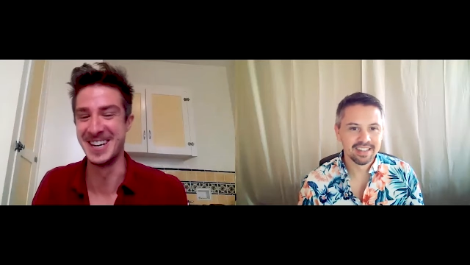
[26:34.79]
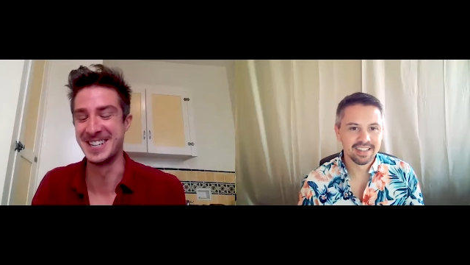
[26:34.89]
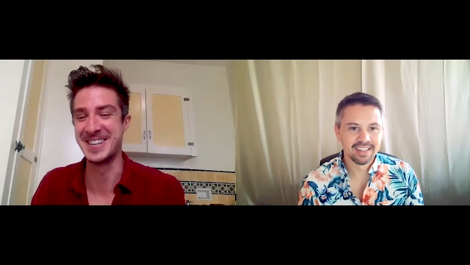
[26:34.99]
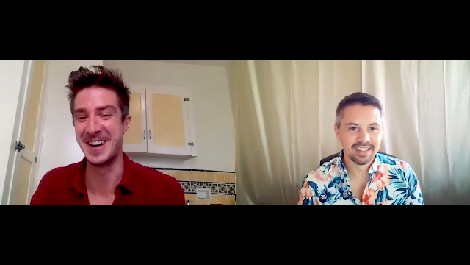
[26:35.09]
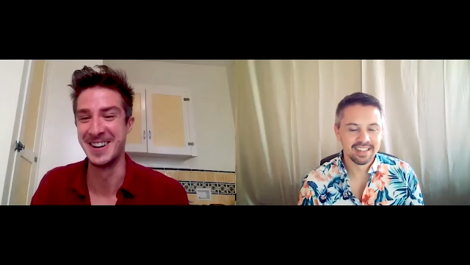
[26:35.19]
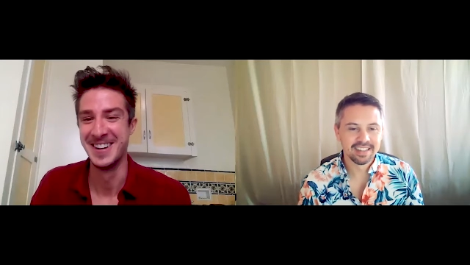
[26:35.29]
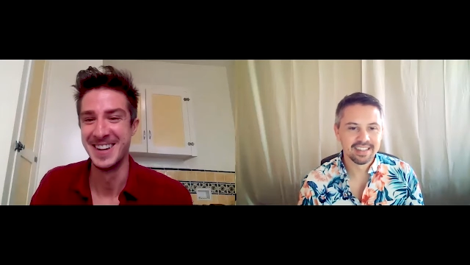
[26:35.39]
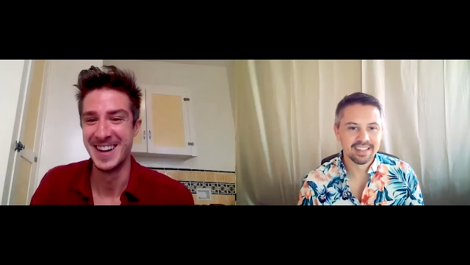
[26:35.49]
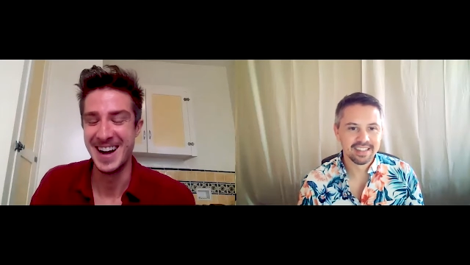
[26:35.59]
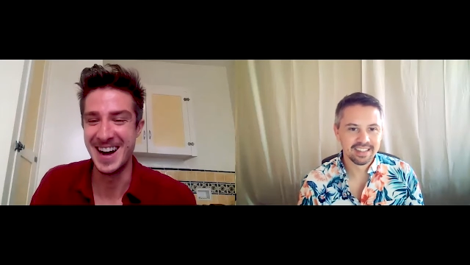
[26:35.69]
Speaker 1: So
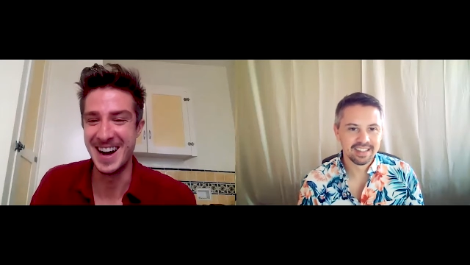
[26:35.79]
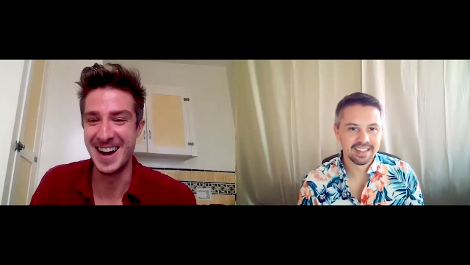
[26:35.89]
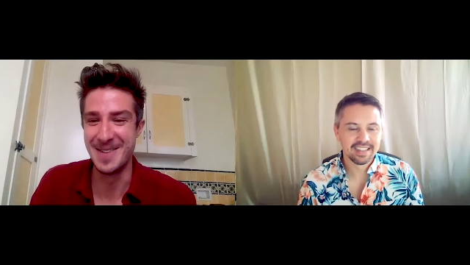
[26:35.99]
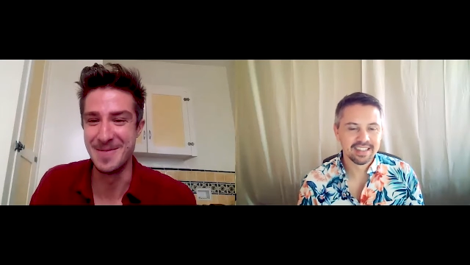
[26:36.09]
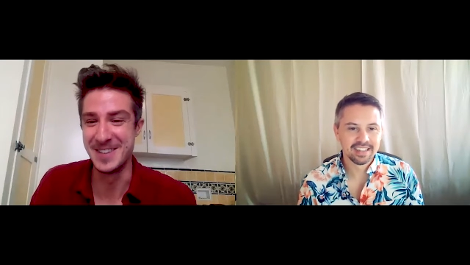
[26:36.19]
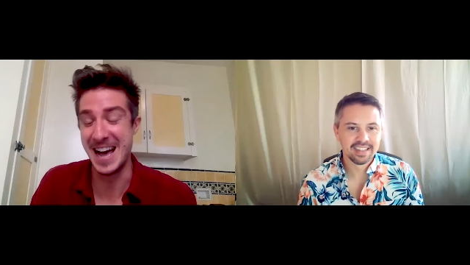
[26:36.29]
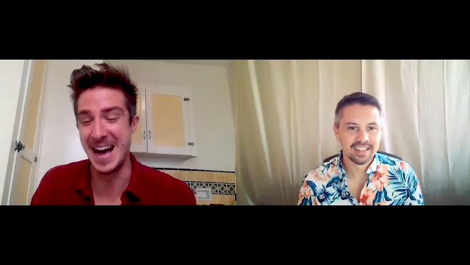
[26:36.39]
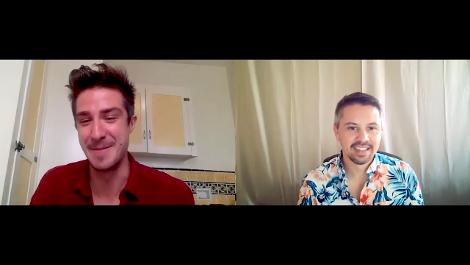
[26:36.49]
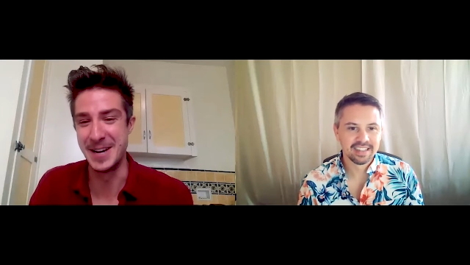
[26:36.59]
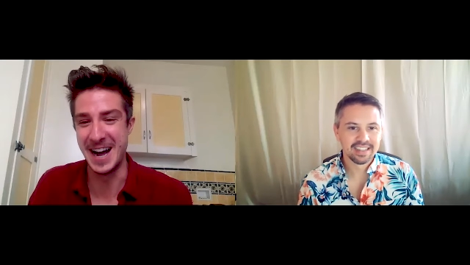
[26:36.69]
I mean,
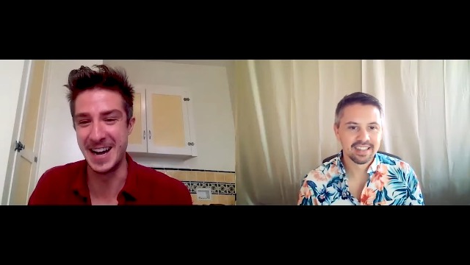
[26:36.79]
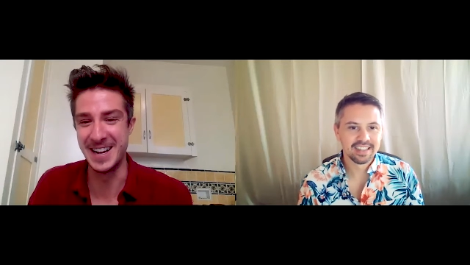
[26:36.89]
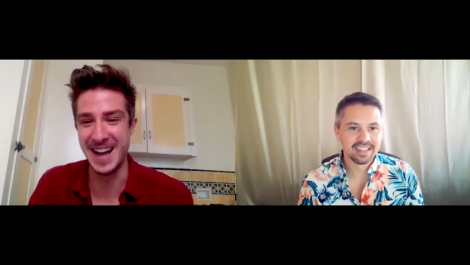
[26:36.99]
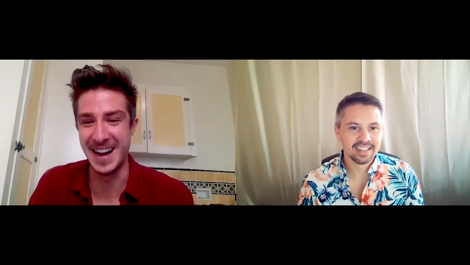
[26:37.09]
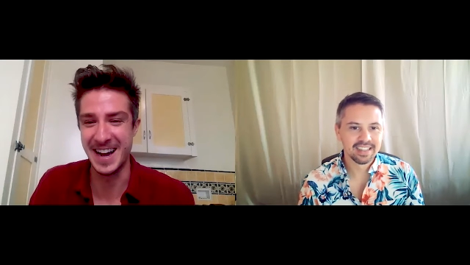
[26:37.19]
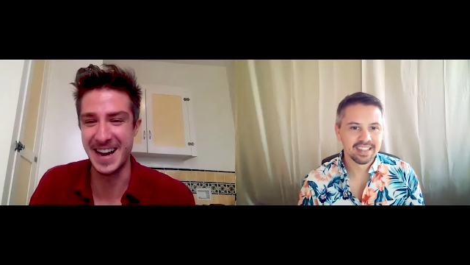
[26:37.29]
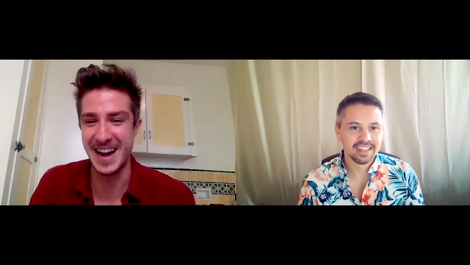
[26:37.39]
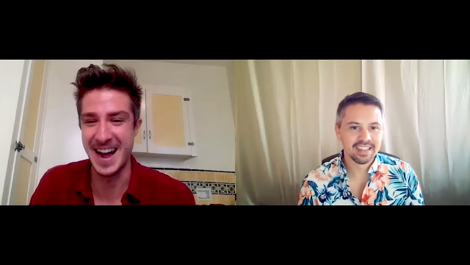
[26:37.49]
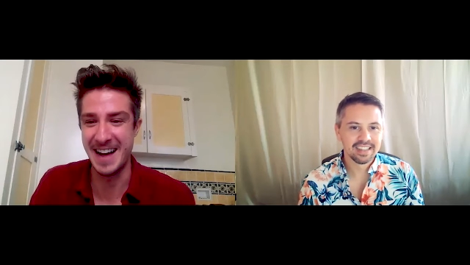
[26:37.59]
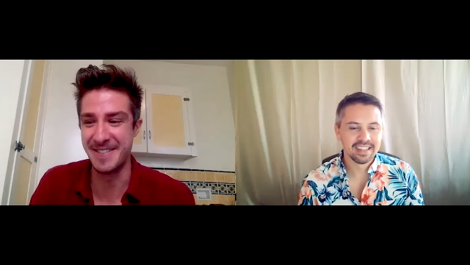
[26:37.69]
I kind of
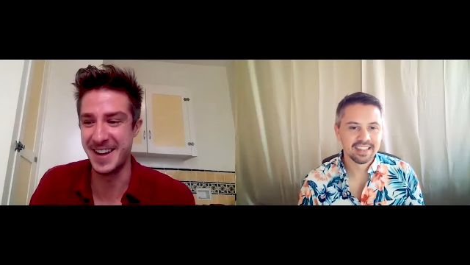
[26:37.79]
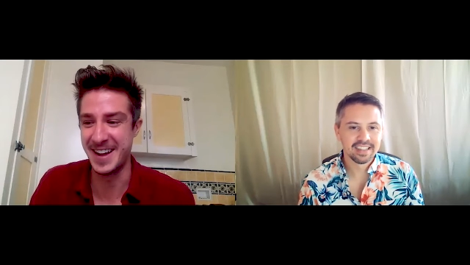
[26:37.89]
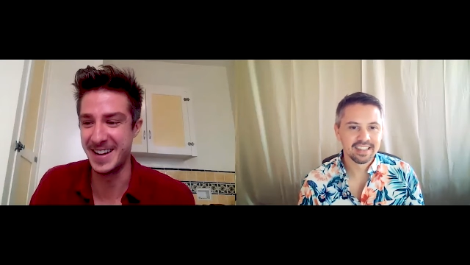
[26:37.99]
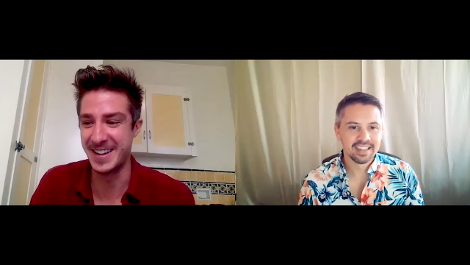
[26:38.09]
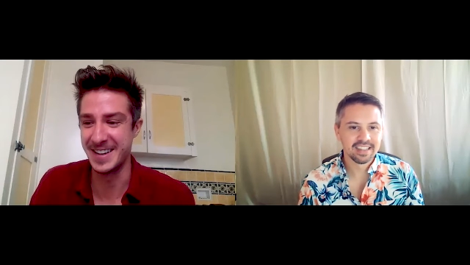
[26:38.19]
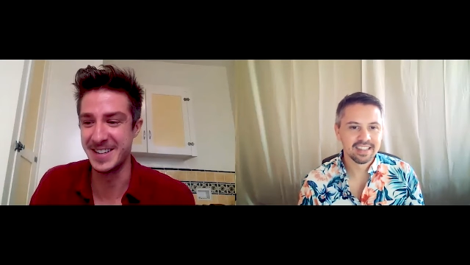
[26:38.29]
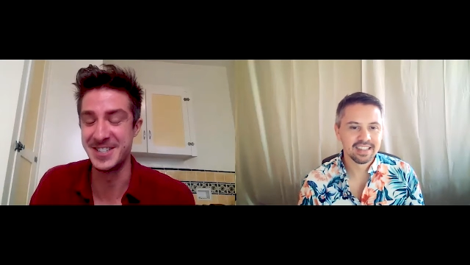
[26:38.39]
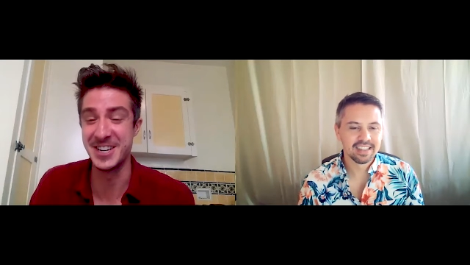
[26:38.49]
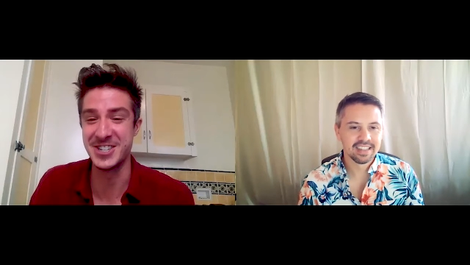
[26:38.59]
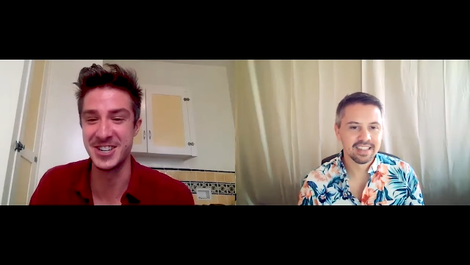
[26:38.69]
have an
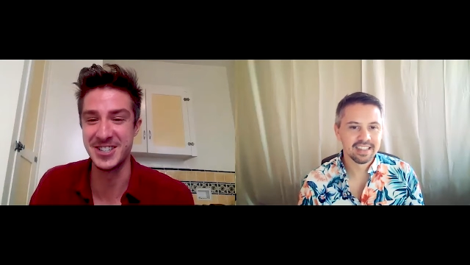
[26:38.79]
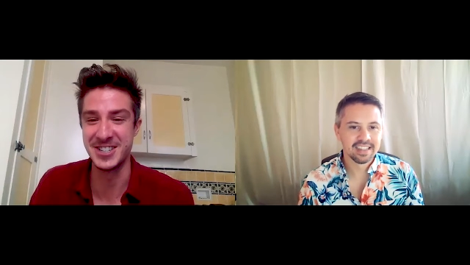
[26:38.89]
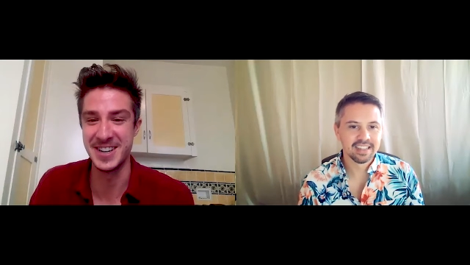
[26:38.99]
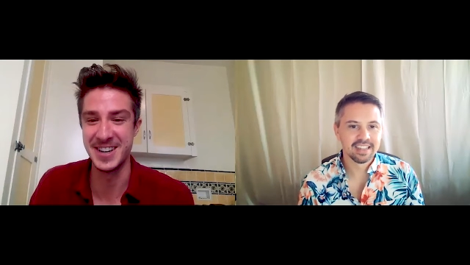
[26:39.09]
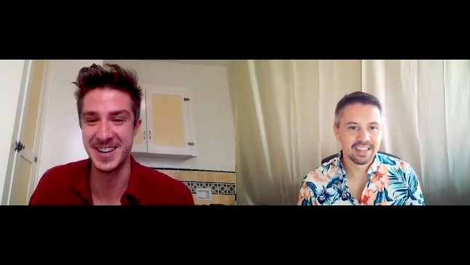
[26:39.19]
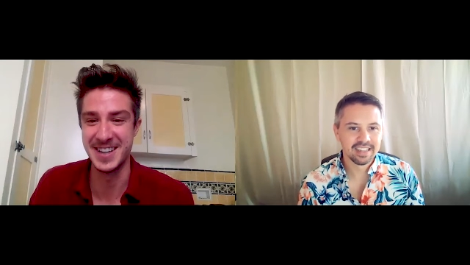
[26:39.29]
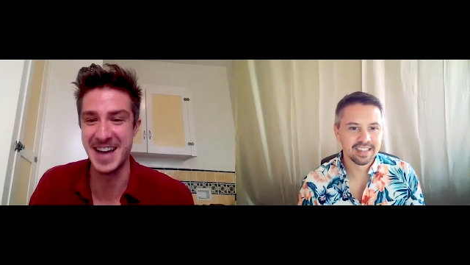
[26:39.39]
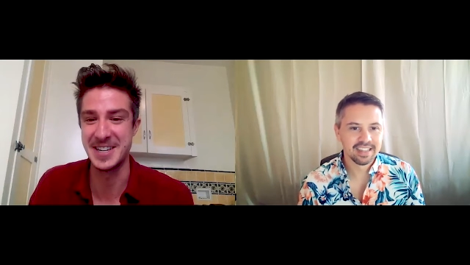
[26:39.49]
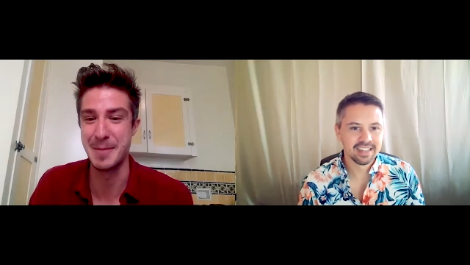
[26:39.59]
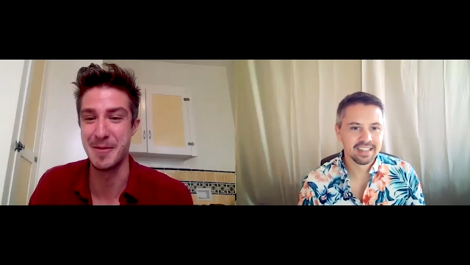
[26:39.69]
addiction to
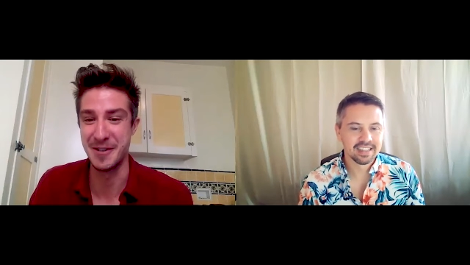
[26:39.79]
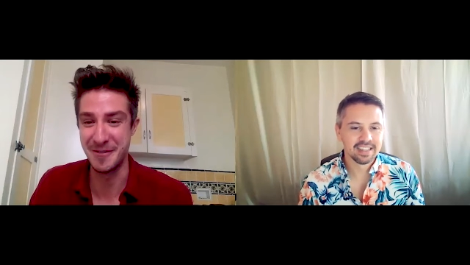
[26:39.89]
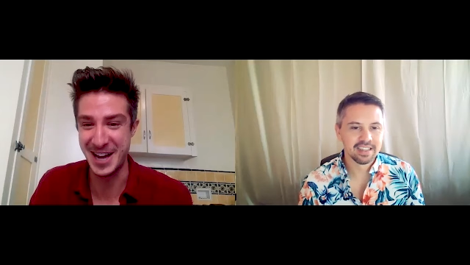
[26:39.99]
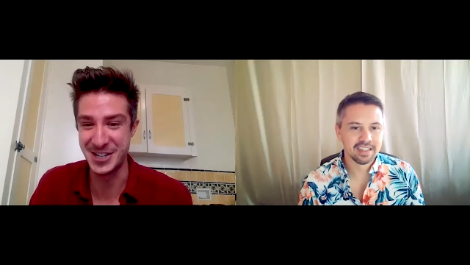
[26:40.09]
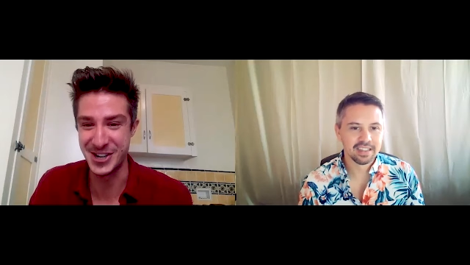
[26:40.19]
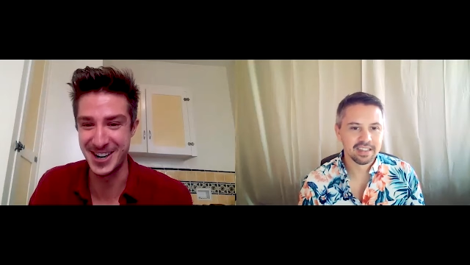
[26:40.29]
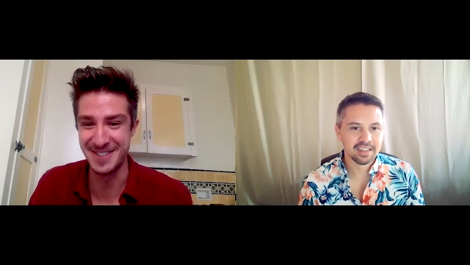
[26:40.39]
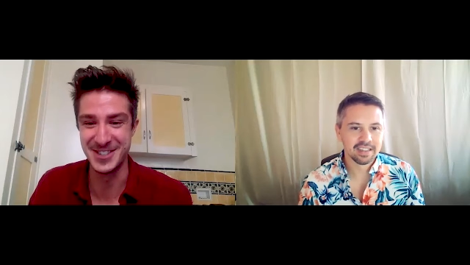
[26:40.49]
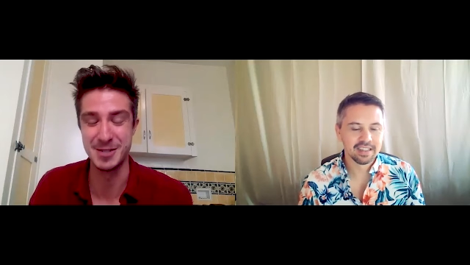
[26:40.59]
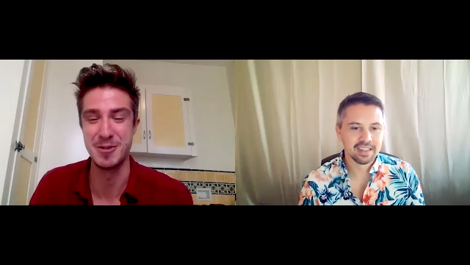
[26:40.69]
that type of adventure of
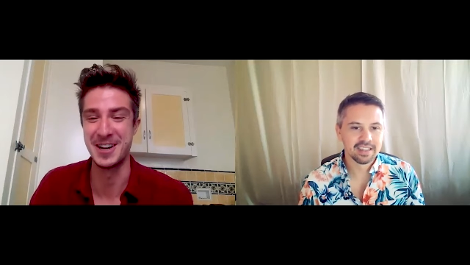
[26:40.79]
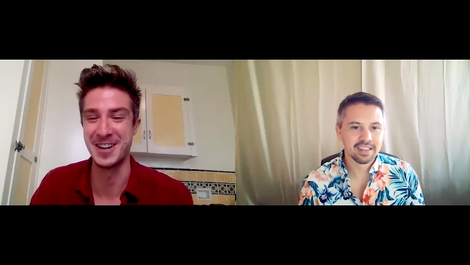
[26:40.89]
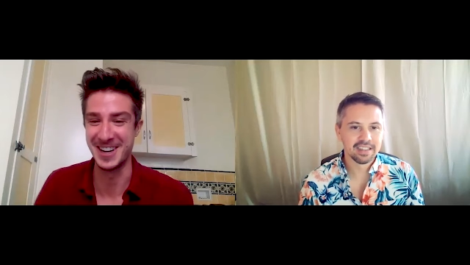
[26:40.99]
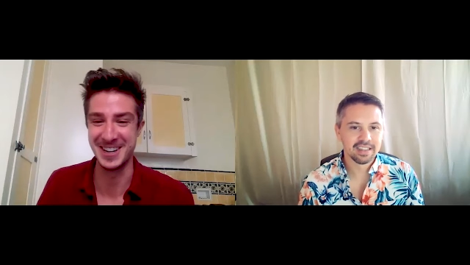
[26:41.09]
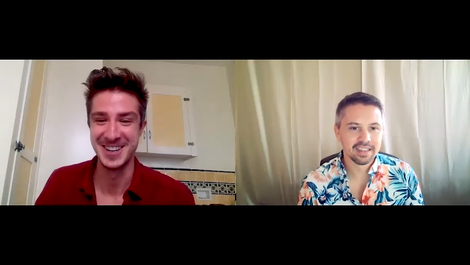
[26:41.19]
just being like